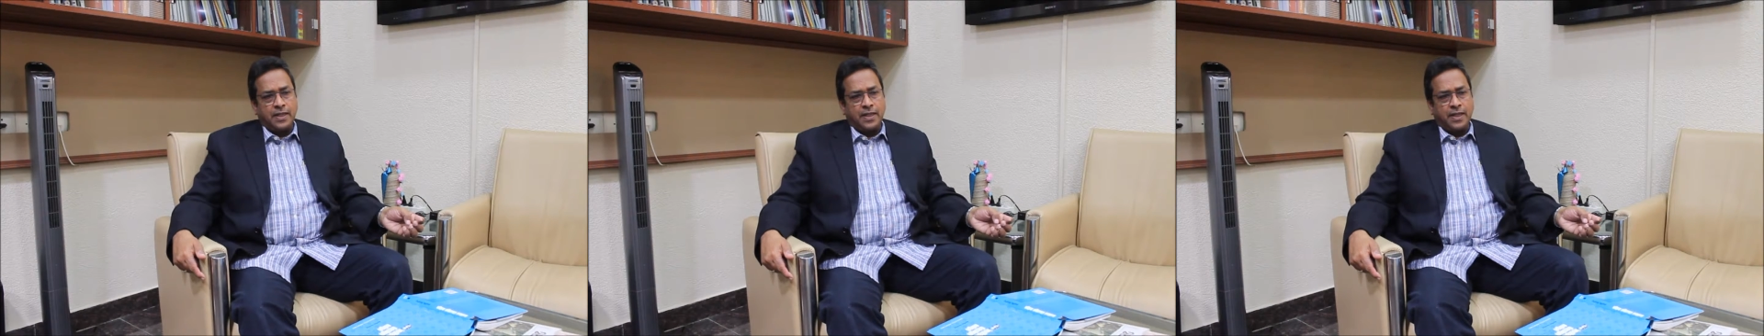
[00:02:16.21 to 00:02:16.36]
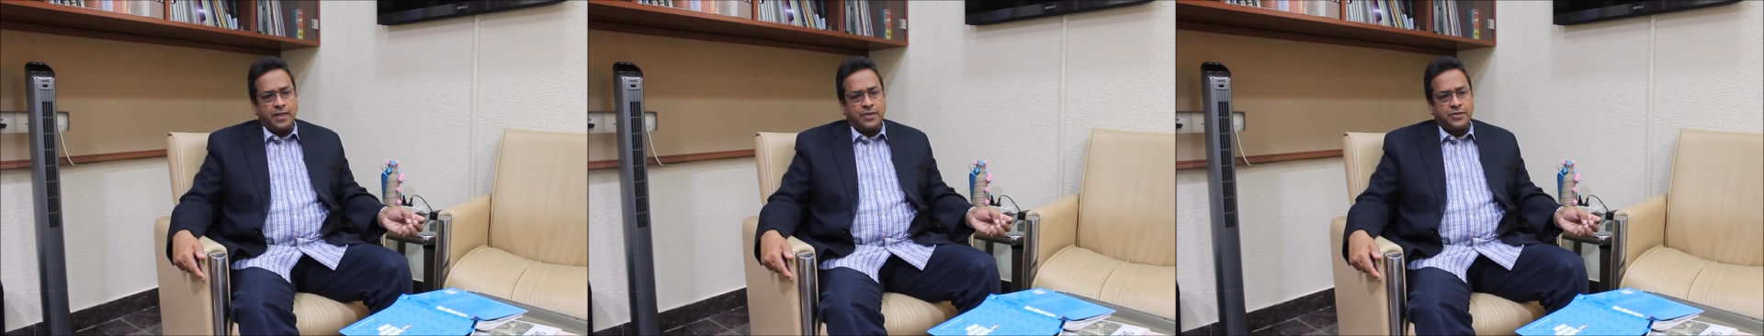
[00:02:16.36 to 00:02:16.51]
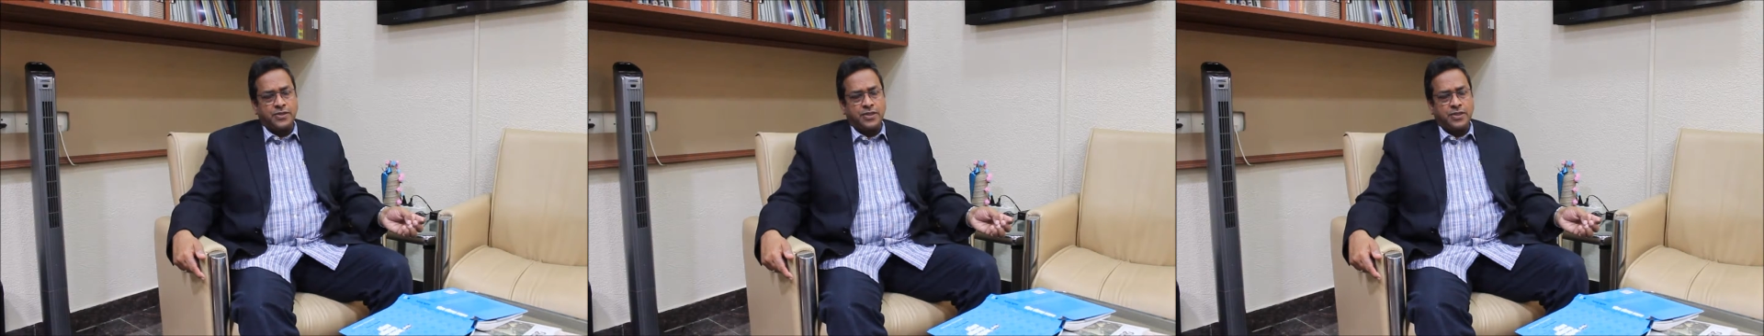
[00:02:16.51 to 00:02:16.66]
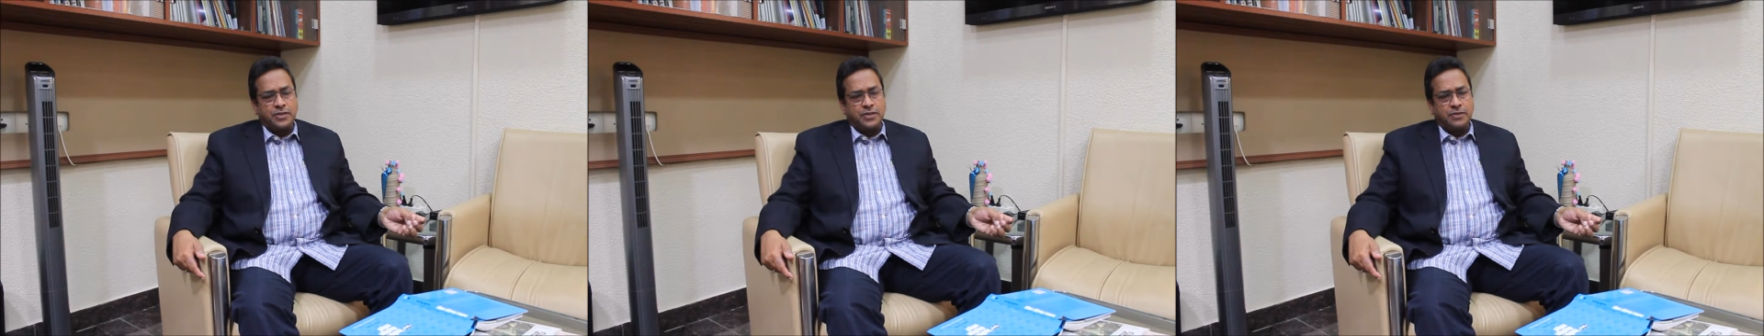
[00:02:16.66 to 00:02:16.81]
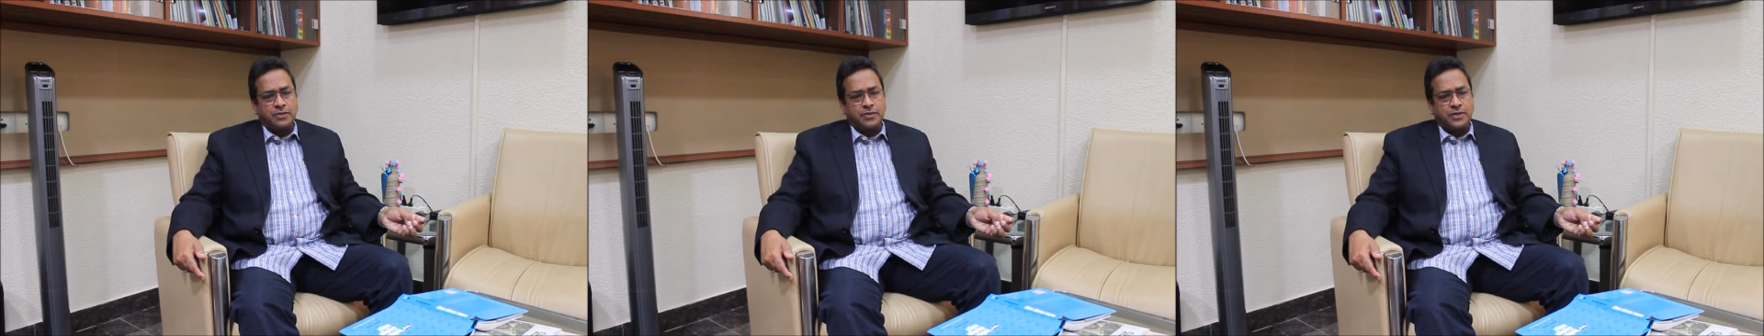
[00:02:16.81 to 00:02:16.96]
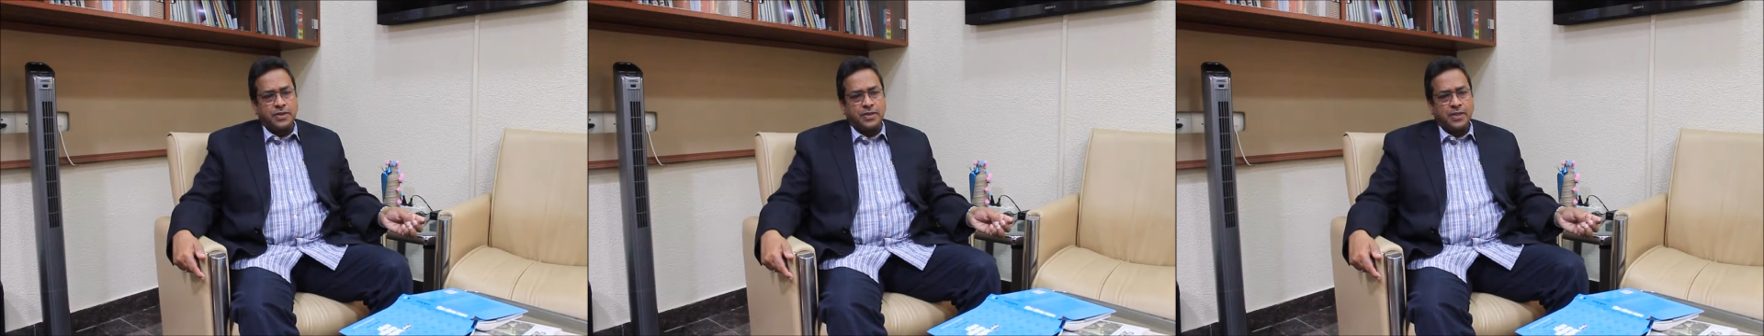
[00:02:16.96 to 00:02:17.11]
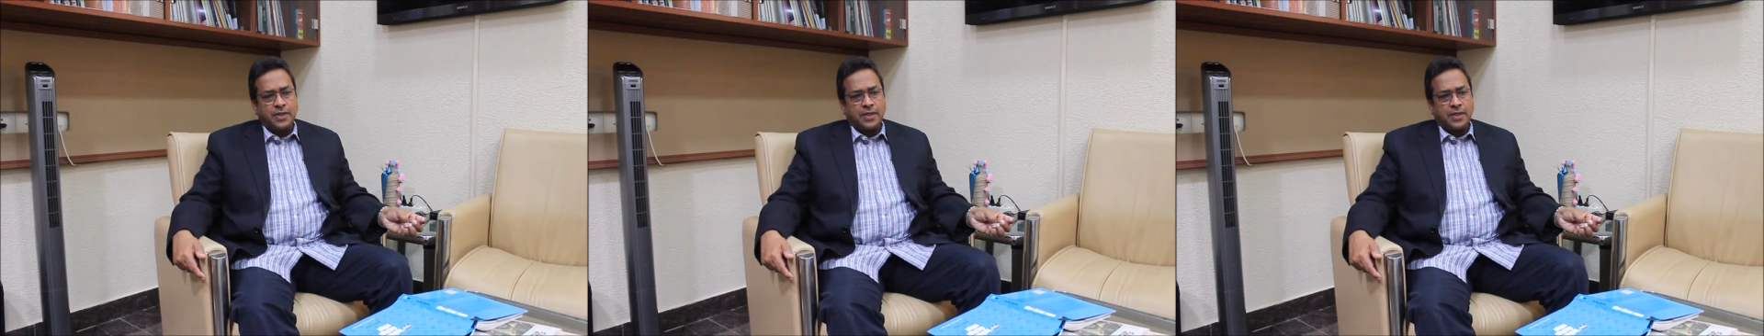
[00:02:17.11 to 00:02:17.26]

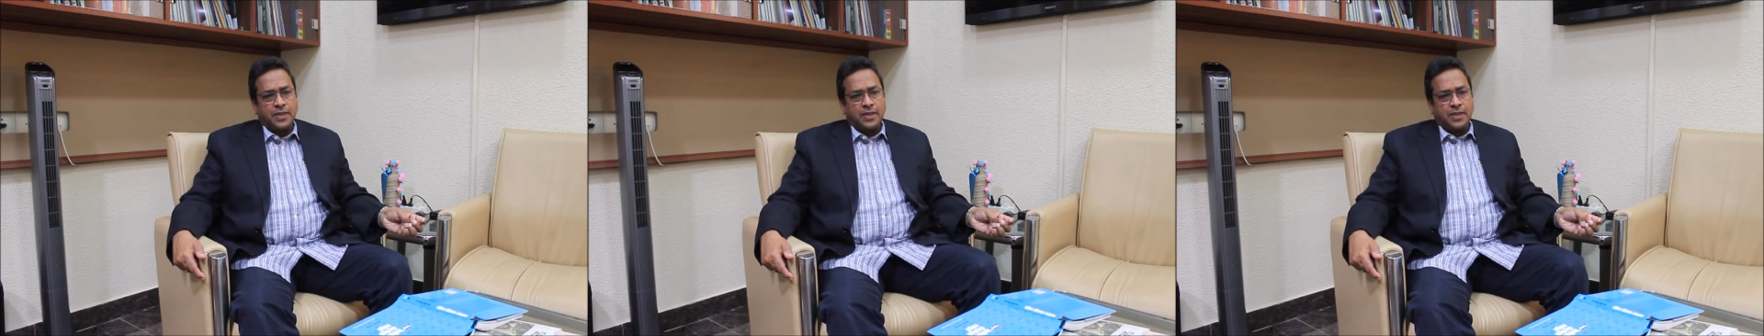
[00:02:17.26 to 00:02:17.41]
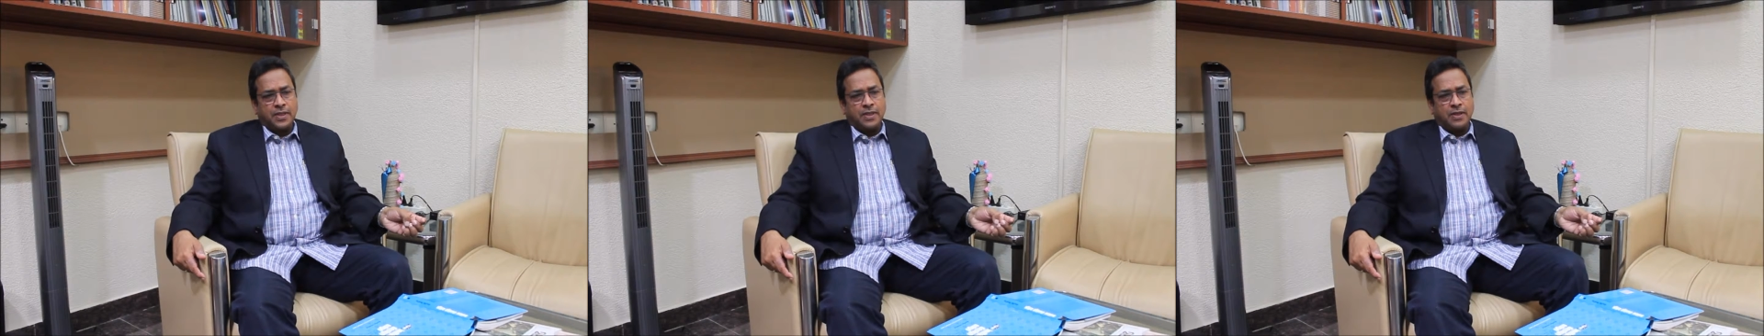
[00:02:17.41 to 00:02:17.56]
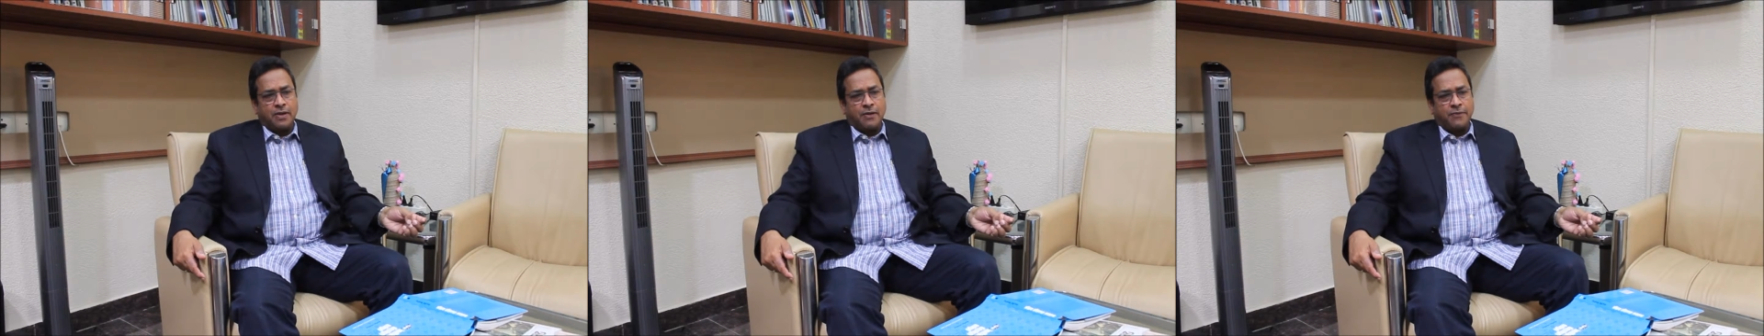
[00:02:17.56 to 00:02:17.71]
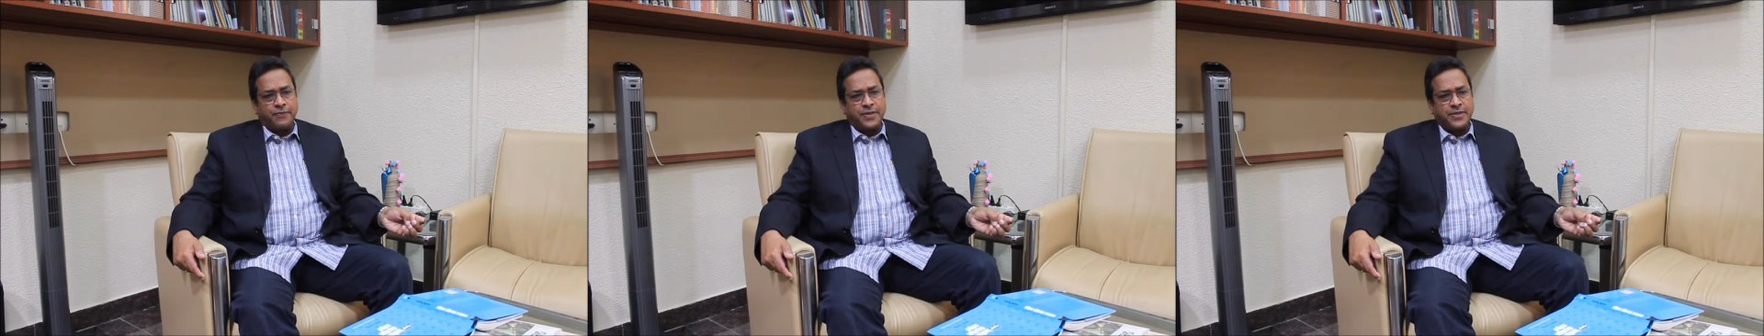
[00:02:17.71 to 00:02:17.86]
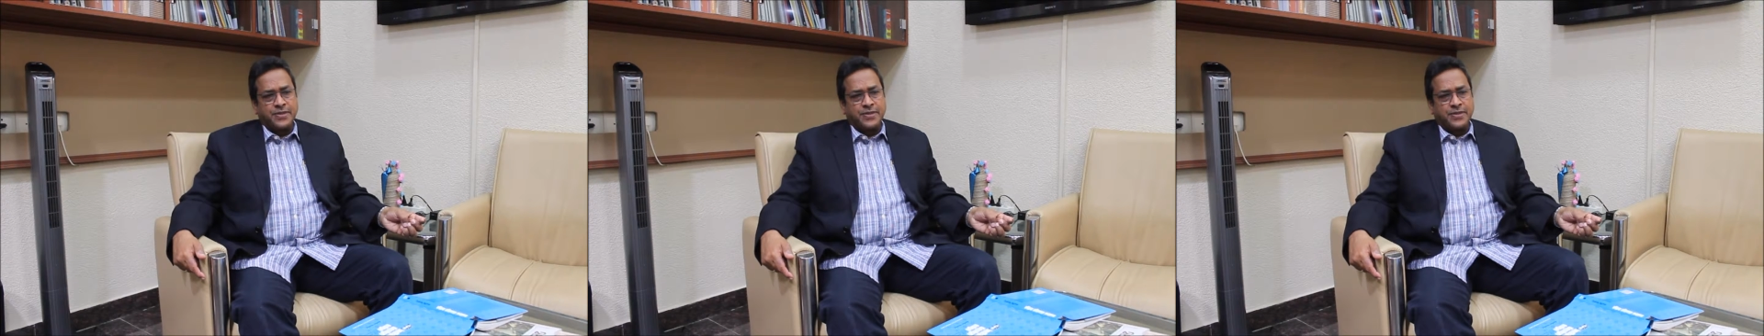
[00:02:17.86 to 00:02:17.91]
Institute of